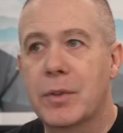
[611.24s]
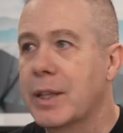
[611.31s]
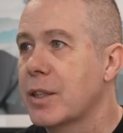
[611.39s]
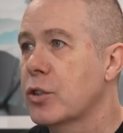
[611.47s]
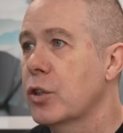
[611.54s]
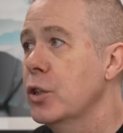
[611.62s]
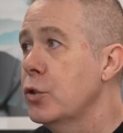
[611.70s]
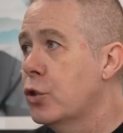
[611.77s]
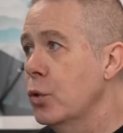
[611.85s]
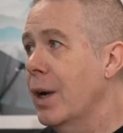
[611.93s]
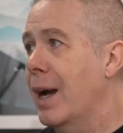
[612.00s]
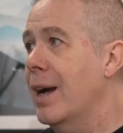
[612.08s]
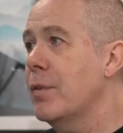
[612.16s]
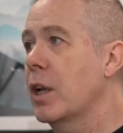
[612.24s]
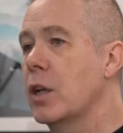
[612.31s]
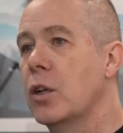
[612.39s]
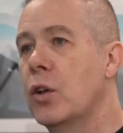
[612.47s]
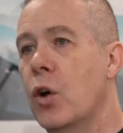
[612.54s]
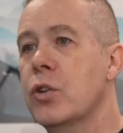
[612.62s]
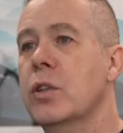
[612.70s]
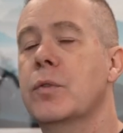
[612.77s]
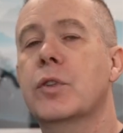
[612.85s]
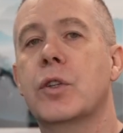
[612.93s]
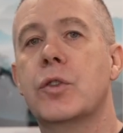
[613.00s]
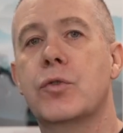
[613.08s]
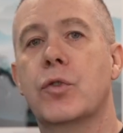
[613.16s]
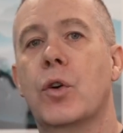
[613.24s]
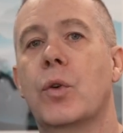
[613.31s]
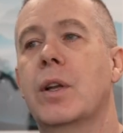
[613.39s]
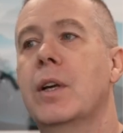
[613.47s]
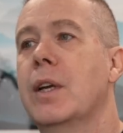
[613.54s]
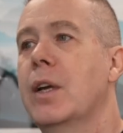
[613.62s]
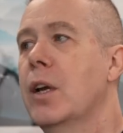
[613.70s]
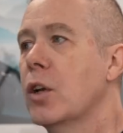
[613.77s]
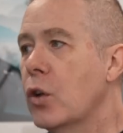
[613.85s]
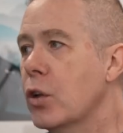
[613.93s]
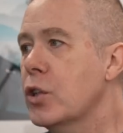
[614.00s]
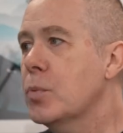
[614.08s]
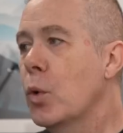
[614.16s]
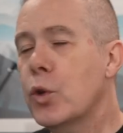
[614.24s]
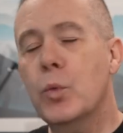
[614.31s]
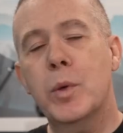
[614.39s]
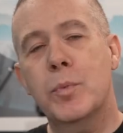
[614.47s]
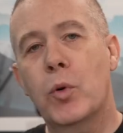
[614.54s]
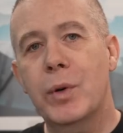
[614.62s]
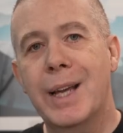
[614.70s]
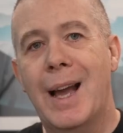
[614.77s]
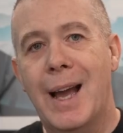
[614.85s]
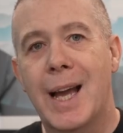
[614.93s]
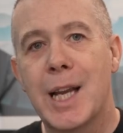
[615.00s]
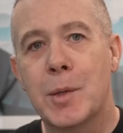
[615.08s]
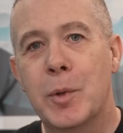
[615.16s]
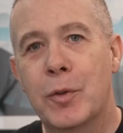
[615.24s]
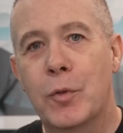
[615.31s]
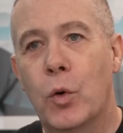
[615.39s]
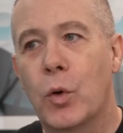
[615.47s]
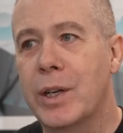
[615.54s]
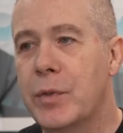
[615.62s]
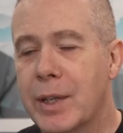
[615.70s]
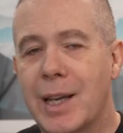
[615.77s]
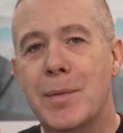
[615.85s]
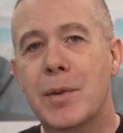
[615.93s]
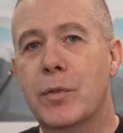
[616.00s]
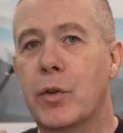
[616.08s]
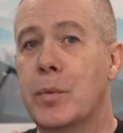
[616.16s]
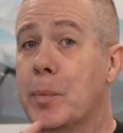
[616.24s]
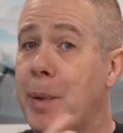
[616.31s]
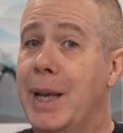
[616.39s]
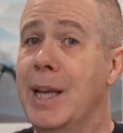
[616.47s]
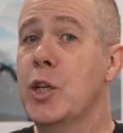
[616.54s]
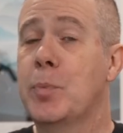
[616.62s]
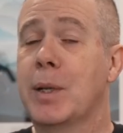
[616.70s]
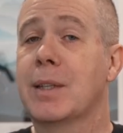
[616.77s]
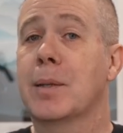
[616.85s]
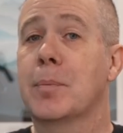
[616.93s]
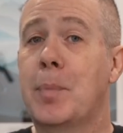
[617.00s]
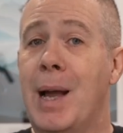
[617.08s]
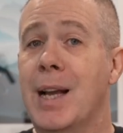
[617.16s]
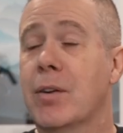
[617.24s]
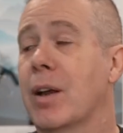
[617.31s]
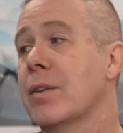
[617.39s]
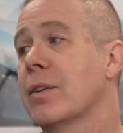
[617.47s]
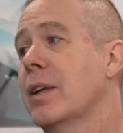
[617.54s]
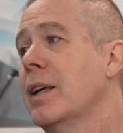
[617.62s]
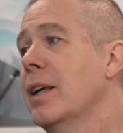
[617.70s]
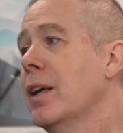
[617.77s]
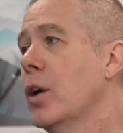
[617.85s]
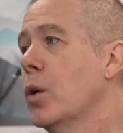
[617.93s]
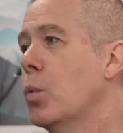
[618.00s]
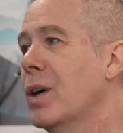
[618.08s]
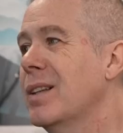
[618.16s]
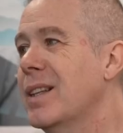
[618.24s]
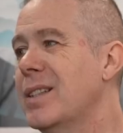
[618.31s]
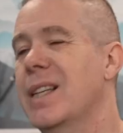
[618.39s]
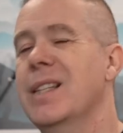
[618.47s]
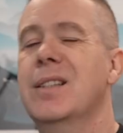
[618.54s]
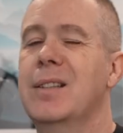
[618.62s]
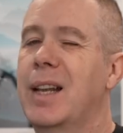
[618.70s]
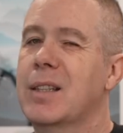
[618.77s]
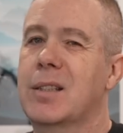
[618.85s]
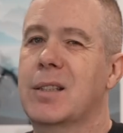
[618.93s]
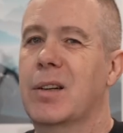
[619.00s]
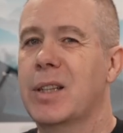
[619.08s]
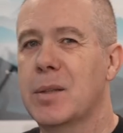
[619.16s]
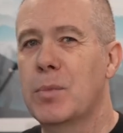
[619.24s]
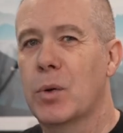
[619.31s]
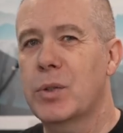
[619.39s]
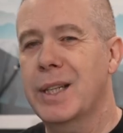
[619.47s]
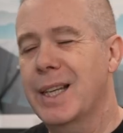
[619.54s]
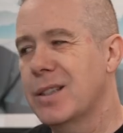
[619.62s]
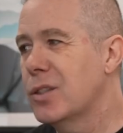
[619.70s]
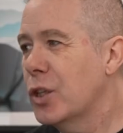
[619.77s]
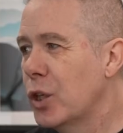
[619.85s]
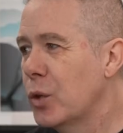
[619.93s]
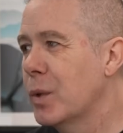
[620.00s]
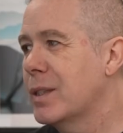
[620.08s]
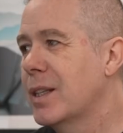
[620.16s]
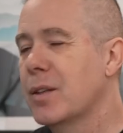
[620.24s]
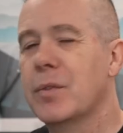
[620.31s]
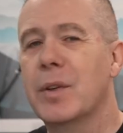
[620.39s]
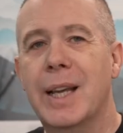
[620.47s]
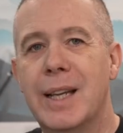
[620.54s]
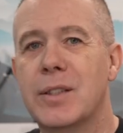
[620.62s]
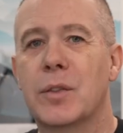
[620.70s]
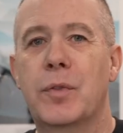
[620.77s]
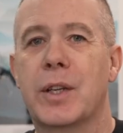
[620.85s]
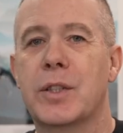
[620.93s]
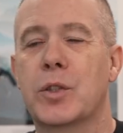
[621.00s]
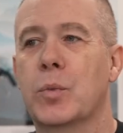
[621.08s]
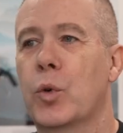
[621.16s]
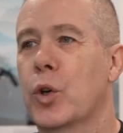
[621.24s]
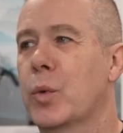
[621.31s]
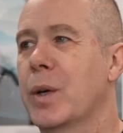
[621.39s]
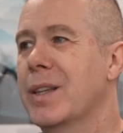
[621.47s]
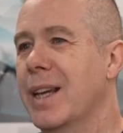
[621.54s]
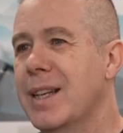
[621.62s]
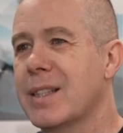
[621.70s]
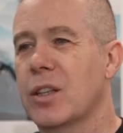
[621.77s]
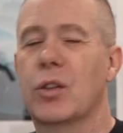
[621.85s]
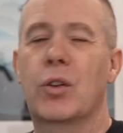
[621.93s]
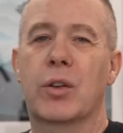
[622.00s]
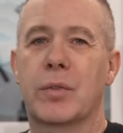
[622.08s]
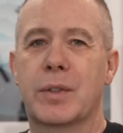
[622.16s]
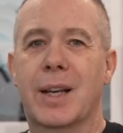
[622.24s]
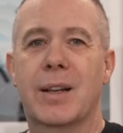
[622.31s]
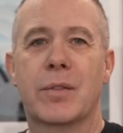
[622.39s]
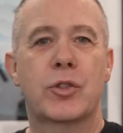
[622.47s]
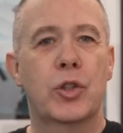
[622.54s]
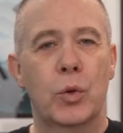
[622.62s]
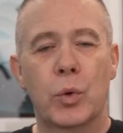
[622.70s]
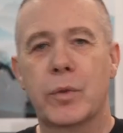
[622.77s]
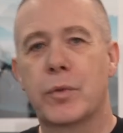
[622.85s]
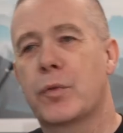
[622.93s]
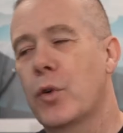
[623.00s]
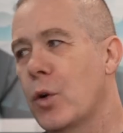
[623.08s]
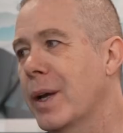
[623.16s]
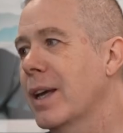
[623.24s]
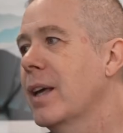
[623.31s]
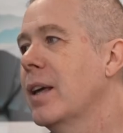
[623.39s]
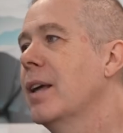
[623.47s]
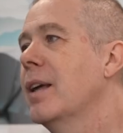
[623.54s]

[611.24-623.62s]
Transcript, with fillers: things. So you do have a lot of control, lots more than we probably had before. And if you're coming from a page builder background, while this isn't necessarily the most intuitive interface to work with, it is a lot of kind of to and froing.